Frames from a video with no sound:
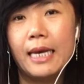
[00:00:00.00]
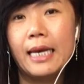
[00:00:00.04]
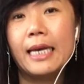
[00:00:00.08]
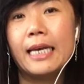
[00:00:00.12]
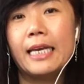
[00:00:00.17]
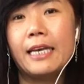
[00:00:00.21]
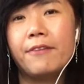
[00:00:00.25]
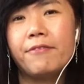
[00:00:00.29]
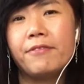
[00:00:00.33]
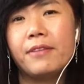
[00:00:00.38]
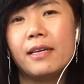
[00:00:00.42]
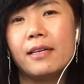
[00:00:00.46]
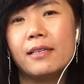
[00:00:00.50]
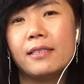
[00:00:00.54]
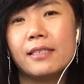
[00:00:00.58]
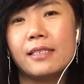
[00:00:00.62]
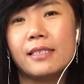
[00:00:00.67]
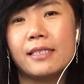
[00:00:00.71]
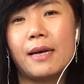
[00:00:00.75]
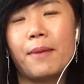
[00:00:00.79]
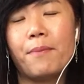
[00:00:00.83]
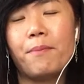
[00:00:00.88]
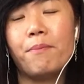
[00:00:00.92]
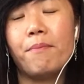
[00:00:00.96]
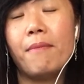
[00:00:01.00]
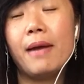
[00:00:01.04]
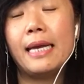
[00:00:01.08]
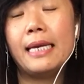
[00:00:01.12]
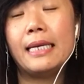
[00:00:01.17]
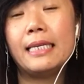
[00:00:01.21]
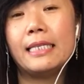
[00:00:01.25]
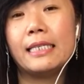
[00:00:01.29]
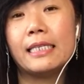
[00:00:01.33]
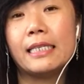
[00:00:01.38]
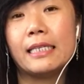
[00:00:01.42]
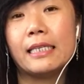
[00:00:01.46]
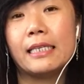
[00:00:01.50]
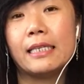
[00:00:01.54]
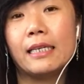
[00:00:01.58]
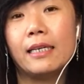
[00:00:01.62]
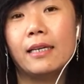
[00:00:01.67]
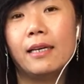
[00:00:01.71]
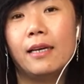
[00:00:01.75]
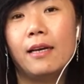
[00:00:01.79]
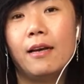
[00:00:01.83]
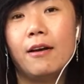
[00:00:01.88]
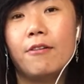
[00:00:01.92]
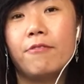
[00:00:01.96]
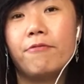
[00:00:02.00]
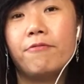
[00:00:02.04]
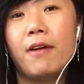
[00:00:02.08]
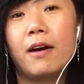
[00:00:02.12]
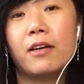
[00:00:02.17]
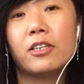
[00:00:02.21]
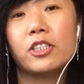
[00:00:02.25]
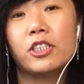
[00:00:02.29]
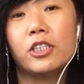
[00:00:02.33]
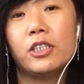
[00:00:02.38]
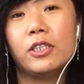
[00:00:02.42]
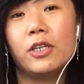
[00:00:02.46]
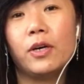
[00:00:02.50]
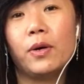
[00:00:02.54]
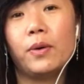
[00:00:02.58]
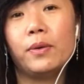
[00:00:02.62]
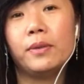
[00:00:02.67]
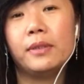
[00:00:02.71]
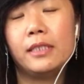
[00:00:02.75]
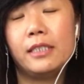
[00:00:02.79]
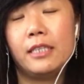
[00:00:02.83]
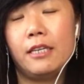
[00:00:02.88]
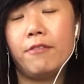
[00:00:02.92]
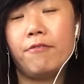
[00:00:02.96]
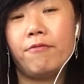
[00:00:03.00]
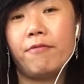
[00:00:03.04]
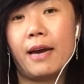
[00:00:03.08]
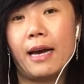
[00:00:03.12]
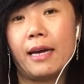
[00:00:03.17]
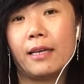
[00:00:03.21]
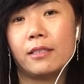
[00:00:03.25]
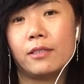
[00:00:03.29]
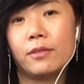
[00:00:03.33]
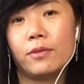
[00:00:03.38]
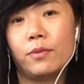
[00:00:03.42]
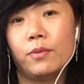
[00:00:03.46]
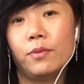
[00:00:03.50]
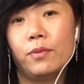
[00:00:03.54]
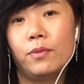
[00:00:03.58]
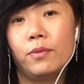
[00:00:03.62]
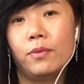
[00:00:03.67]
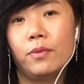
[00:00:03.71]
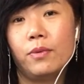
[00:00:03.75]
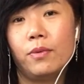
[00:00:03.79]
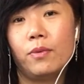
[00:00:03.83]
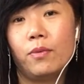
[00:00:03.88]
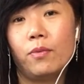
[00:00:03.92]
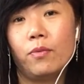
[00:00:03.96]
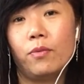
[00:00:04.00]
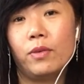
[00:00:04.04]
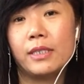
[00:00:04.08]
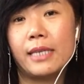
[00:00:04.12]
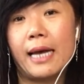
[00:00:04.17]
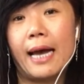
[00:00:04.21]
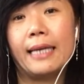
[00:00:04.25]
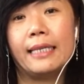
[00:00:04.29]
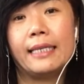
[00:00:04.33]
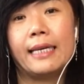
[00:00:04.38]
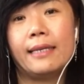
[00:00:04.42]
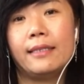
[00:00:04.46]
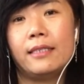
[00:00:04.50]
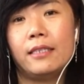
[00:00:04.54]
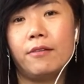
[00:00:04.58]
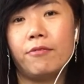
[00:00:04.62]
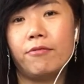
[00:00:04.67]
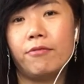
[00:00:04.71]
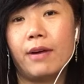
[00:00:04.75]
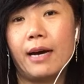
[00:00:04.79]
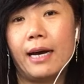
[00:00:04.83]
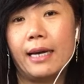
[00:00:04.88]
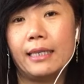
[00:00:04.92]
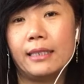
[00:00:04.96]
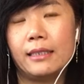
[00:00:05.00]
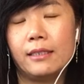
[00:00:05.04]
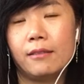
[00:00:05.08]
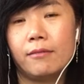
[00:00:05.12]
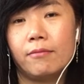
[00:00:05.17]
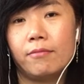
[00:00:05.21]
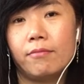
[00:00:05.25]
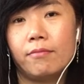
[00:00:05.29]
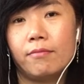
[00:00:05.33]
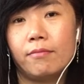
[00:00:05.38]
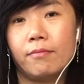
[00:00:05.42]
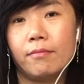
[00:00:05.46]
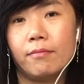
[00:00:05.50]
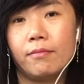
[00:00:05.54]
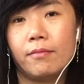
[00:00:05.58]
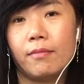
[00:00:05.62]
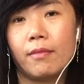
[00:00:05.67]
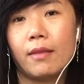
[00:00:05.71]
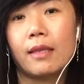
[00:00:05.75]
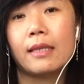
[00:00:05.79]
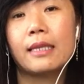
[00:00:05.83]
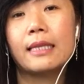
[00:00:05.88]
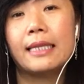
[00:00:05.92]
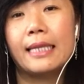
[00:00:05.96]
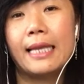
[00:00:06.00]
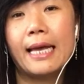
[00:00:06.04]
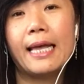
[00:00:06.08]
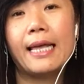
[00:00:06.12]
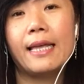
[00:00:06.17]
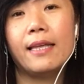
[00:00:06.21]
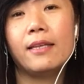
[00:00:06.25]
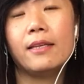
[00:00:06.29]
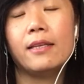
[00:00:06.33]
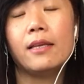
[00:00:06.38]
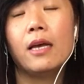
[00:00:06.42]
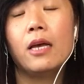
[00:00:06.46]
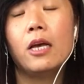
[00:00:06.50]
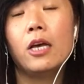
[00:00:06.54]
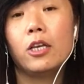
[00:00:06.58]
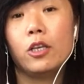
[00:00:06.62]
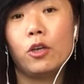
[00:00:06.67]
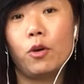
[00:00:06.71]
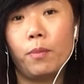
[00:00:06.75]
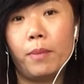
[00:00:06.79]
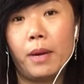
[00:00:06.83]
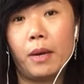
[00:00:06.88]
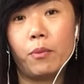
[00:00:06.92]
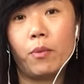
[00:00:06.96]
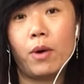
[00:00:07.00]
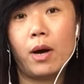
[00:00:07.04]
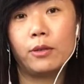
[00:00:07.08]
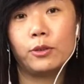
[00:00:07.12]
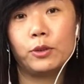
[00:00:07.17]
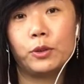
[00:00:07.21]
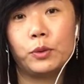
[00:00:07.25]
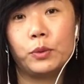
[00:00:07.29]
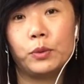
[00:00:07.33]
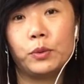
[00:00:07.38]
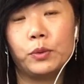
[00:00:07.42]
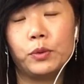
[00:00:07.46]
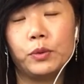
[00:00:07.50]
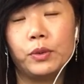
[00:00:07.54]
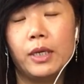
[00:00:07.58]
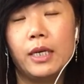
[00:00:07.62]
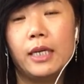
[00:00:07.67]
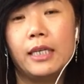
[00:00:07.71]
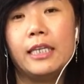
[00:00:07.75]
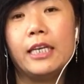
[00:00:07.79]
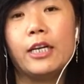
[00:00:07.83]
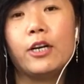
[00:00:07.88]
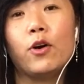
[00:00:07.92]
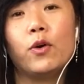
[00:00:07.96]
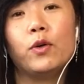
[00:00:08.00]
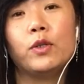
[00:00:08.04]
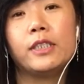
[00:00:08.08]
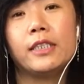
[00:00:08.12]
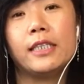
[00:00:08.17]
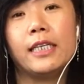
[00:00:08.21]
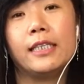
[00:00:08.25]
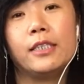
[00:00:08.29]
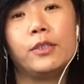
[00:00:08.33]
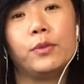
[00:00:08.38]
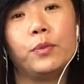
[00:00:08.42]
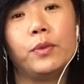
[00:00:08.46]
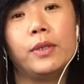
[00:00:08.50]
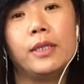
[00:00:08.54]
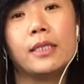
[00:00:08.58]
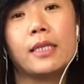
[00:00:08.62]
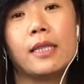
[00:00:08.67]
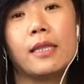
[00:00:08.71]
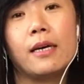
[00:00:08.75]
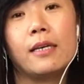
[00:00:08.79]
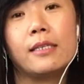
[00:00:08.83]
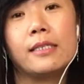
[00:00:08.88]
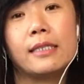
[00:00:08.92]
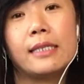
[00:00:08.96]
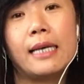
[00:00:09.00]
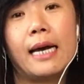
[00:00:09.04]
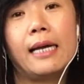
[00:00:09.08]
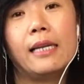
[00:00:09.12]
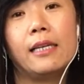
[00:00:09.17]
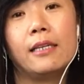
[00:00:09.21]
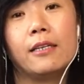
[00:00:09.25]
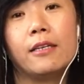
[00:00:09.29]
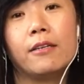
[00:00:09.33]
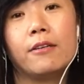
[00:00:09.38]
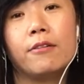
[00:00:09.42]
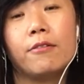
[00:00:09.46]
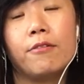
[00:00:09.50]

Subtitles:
If there's some major functional defects was identified, then you may want to negotiate with the seller